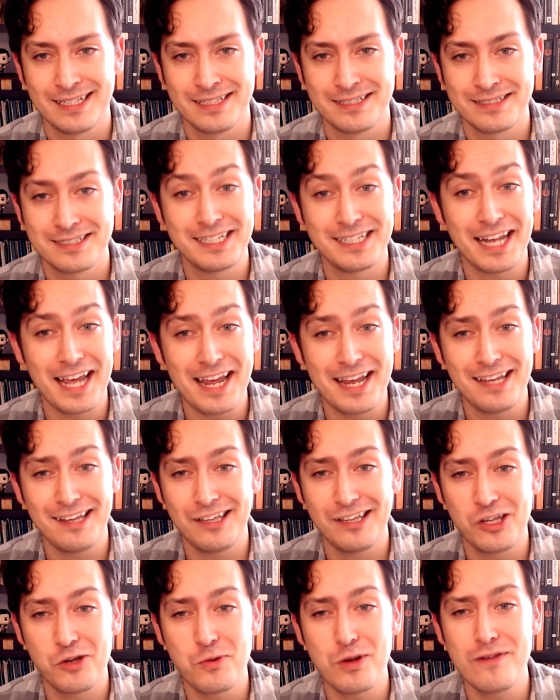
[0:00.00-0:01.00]
Today,
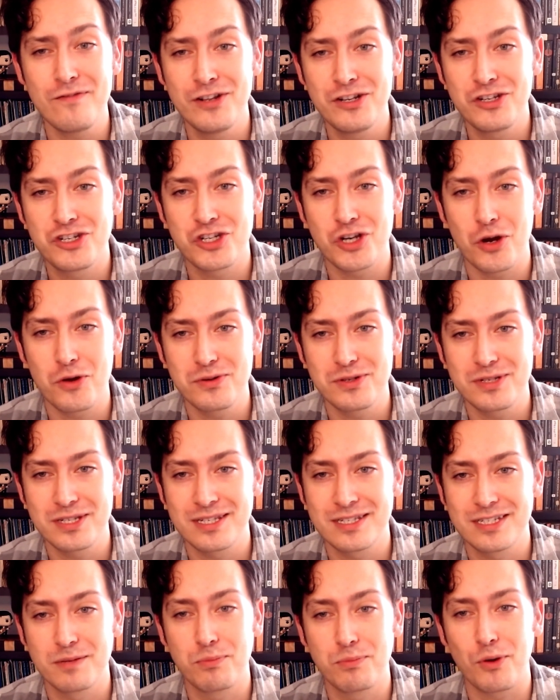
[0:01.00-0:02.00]
you even chose
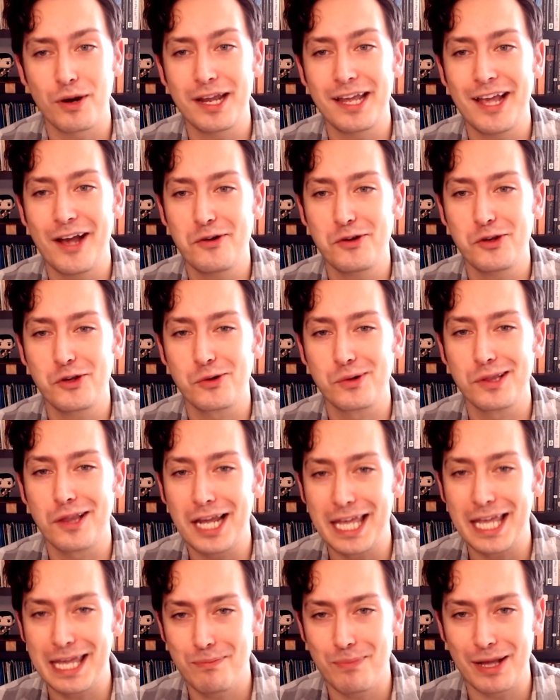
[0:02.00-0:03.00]
to break out your
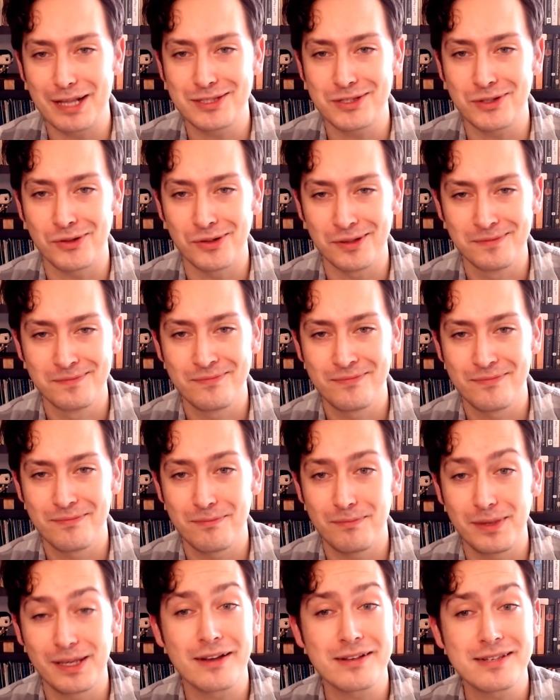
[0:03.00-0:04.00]
lucky pencil,
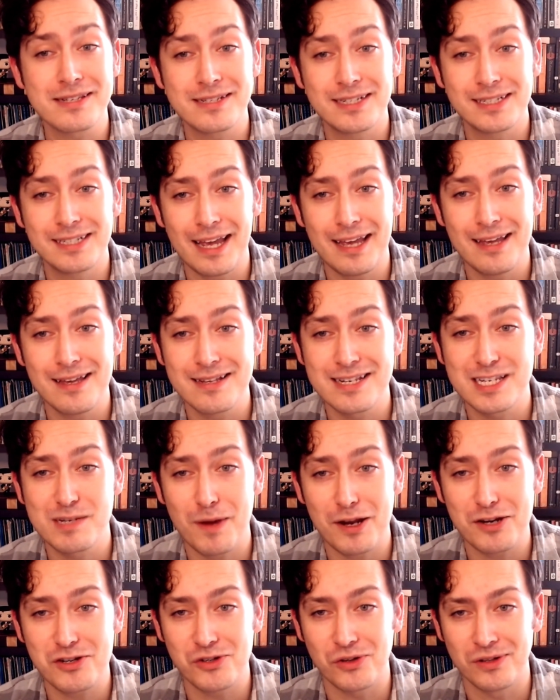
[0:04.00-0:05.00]
because today is
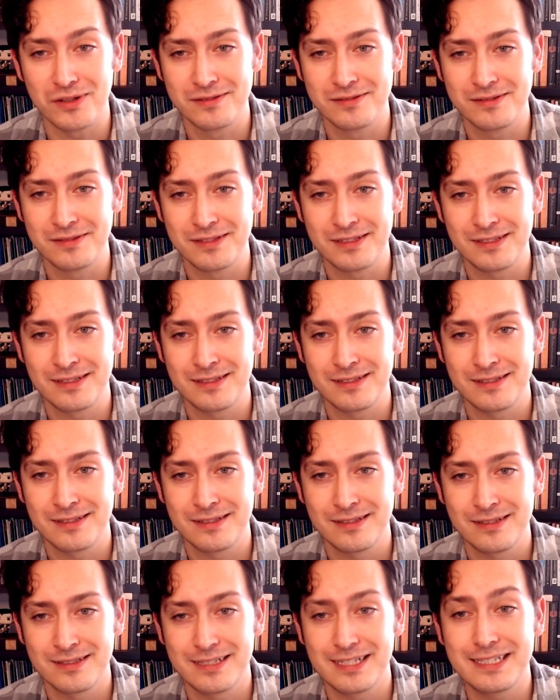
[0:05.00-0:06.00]
special.
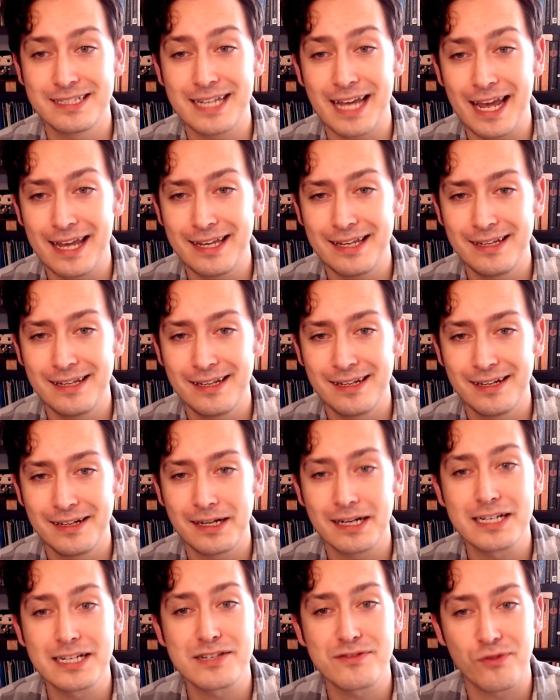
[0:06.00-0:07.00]
Today,
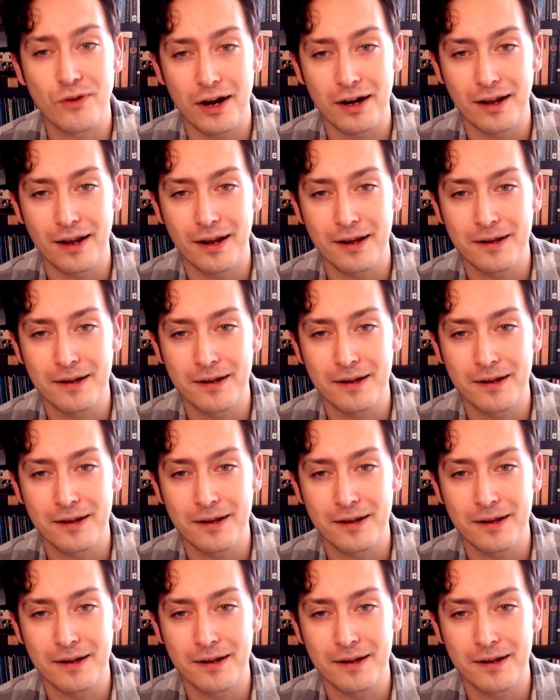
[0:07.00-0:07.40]
it is Friday.